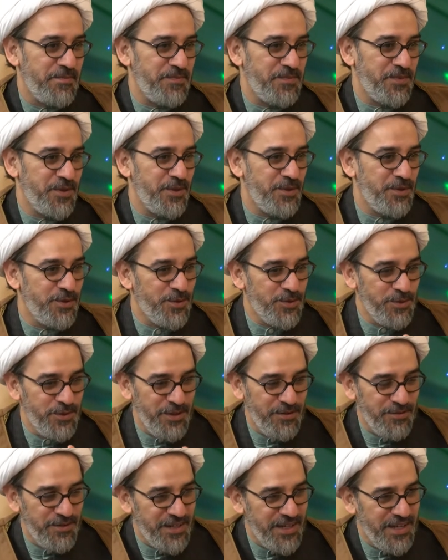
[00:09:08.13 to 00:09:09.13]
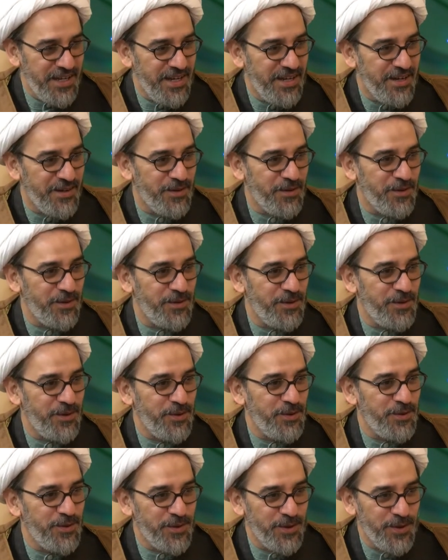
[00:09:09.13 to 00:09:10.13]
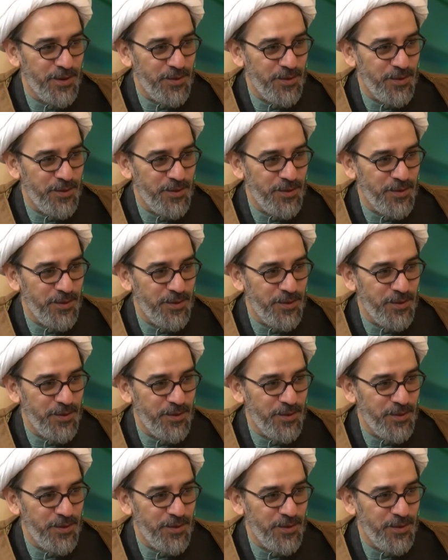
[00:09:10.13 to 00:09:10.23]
through the vehicle, you know,